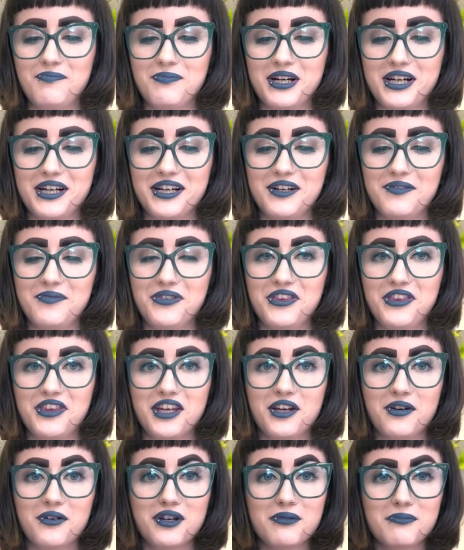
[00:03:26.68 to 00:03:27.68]
My
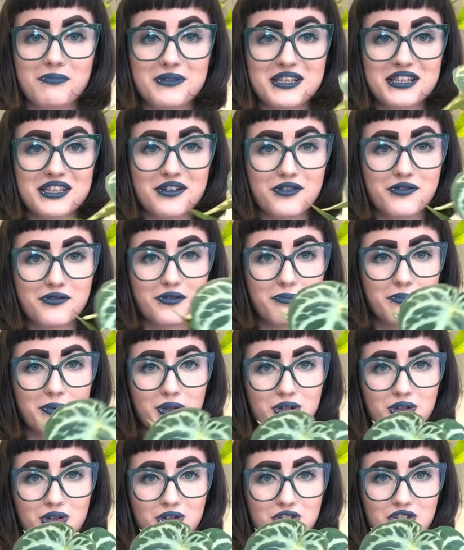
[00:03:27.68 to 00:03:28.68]
Anthurium Silver
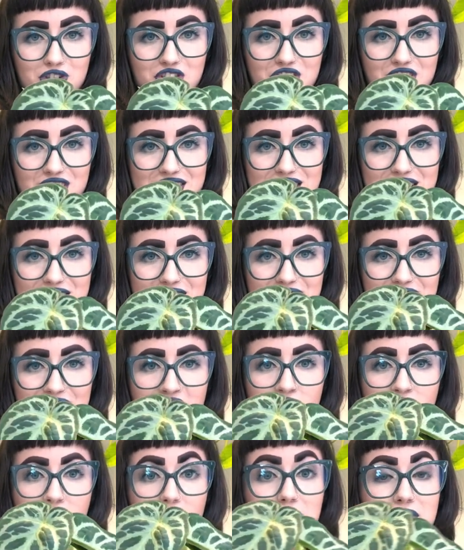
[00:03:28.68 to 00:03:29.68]
Blush, that's
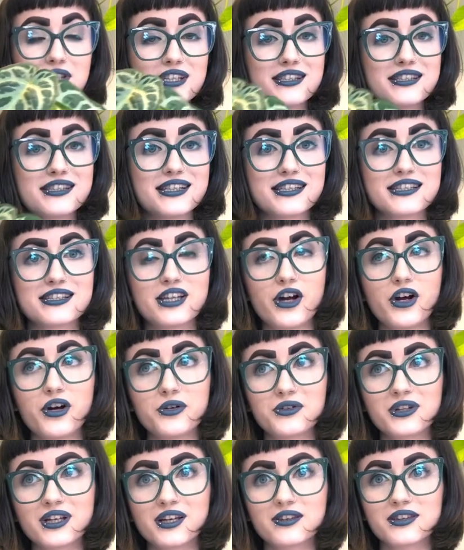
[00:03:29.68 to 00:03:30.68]
I was going to say it's the
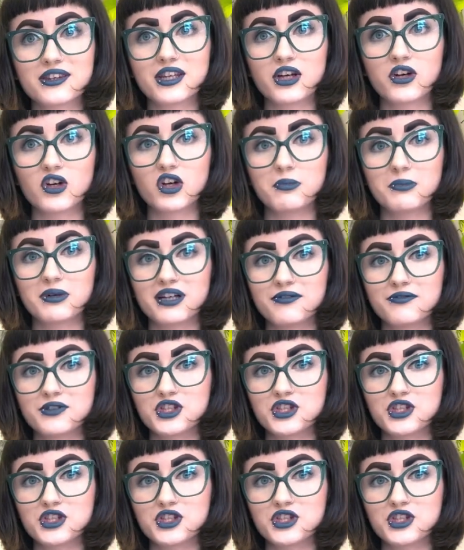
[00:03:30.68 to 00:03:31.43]
only anthurium I have a